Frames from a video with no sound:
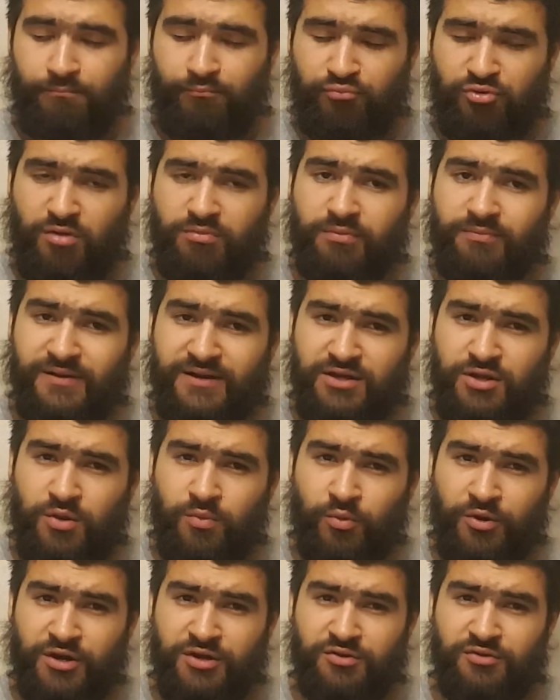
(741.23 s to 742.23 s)
Probably
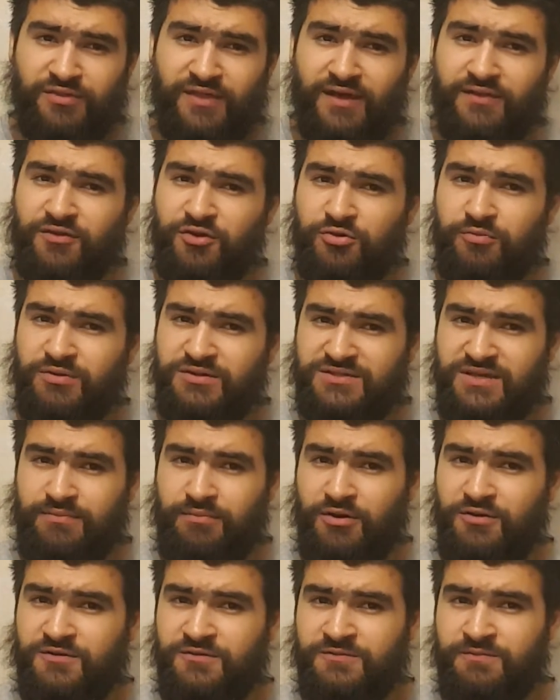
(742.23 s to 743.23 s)
don't want to do that, though, because
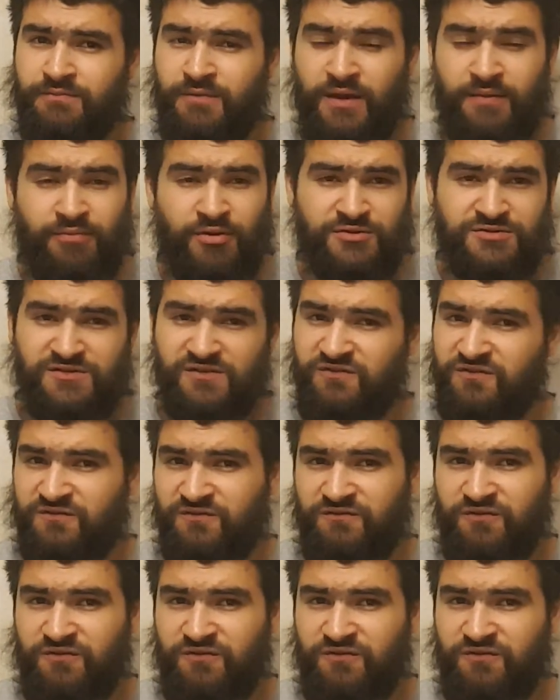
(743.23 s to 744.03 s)
I post a